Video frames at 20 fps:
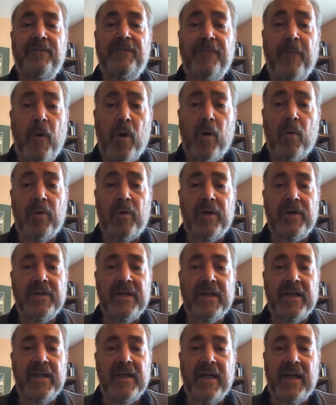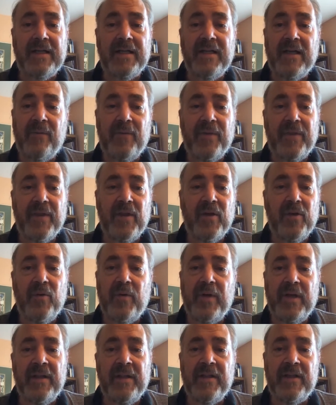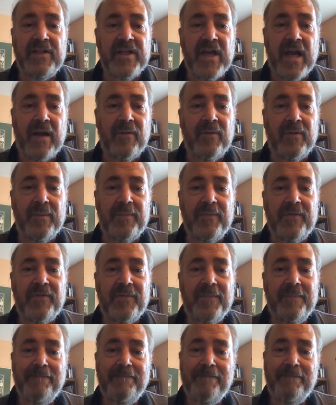forward to connecting with you in the chat rooms.